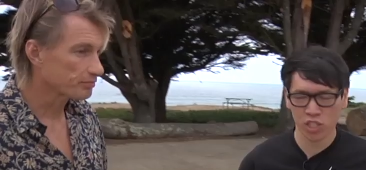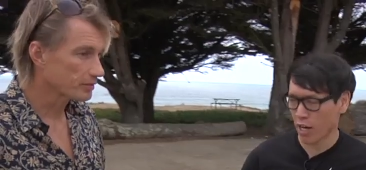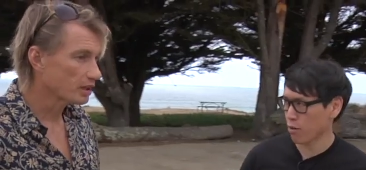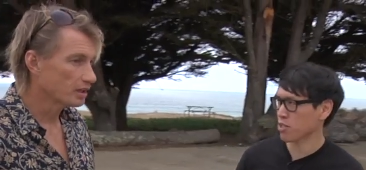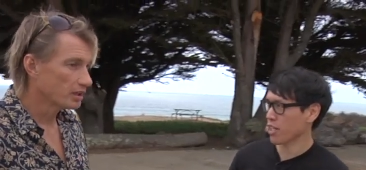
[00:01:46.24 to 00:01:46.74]

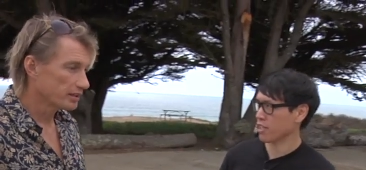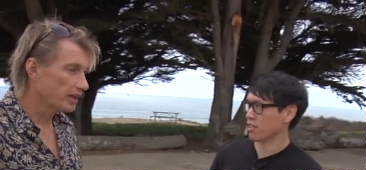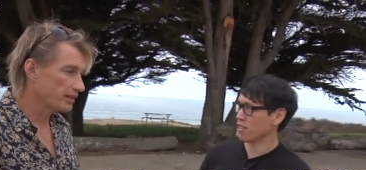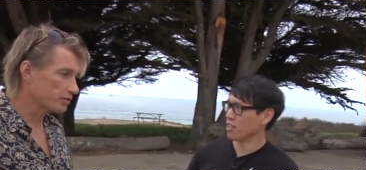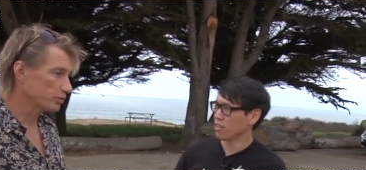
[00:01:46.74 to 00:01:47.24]
Speaker 1: gyrocycle.
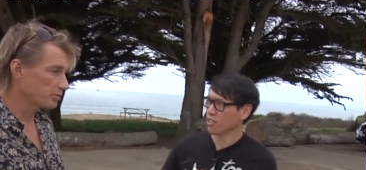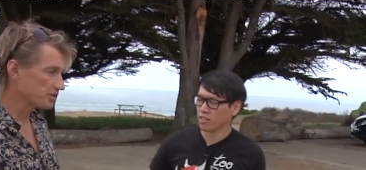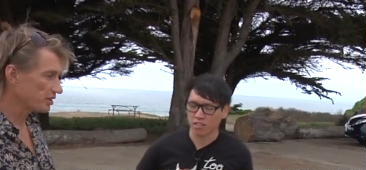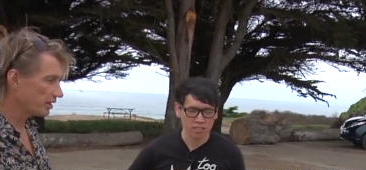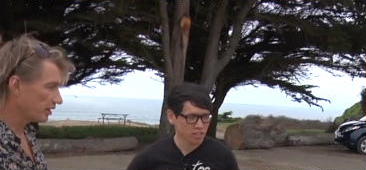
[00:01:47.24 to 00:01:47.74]
Yeah, this one
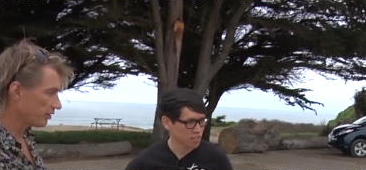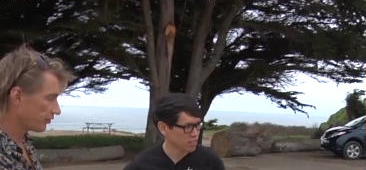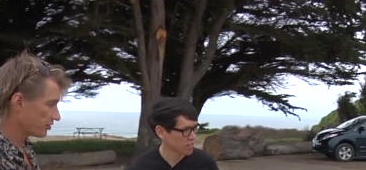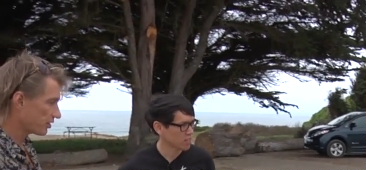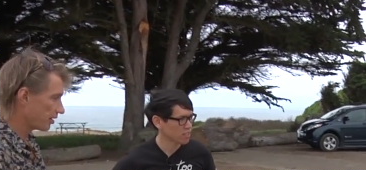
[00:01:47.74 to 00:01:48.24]
was in the air the
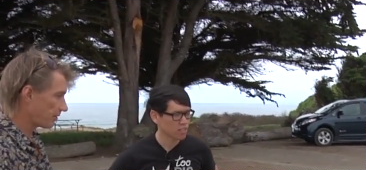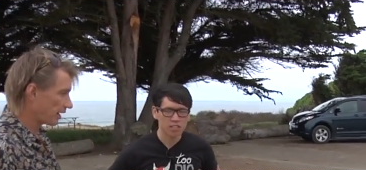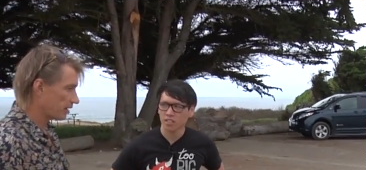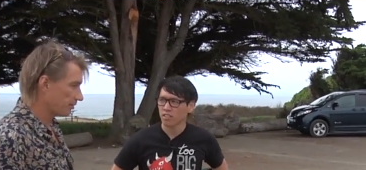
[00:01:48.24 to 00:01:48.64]
first time back in